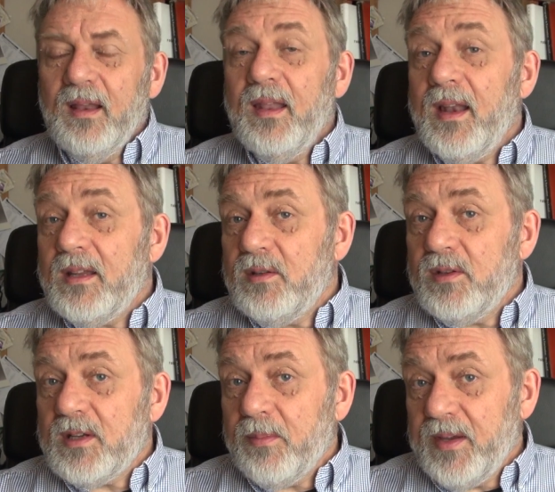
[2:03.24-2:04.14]
Now let's look
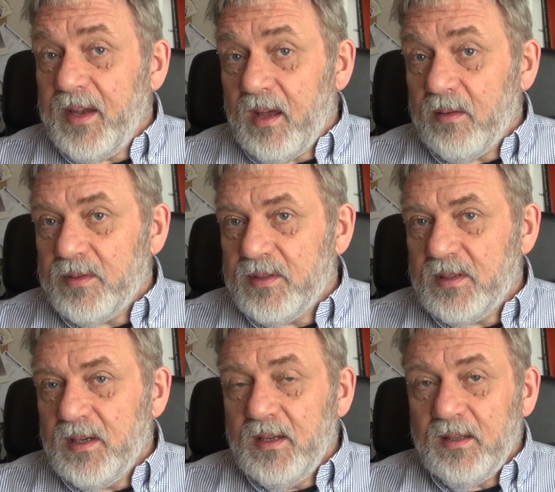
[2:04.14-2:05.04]
at something
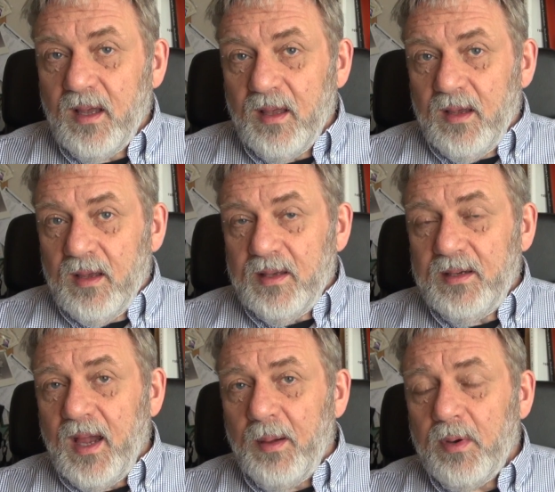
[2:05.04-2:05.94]
else. Now, the
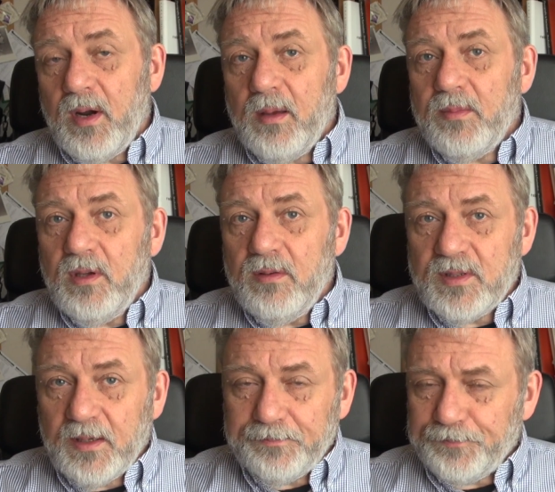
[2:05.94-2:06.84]
camera I'm
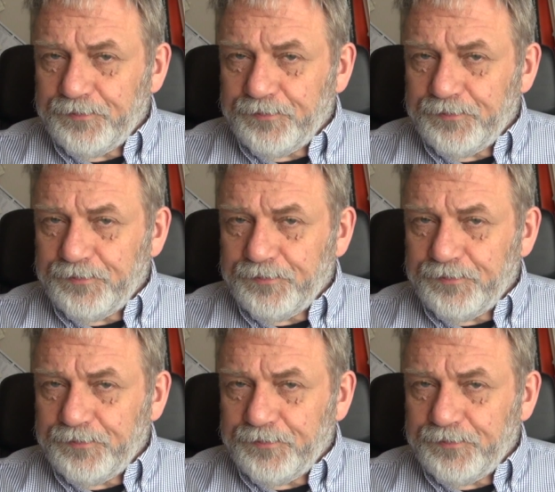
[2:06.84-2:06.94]
using,